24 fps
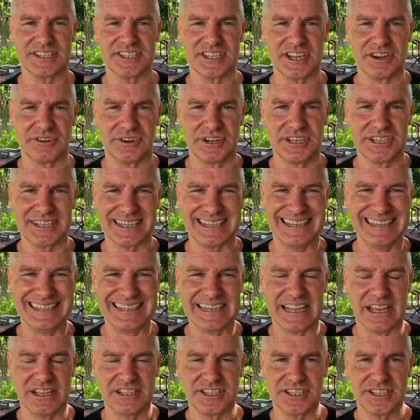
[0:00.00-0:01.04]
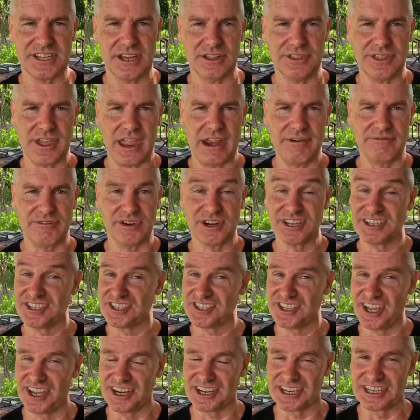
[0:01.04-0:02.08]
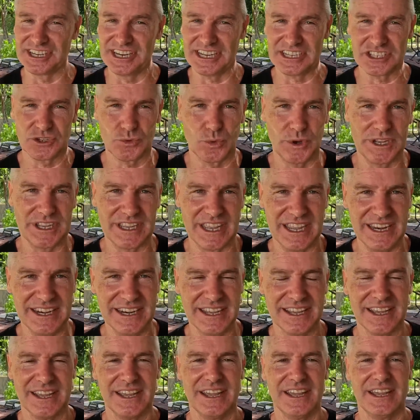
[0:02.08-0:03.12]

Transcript: series in South Africa starting next weekend.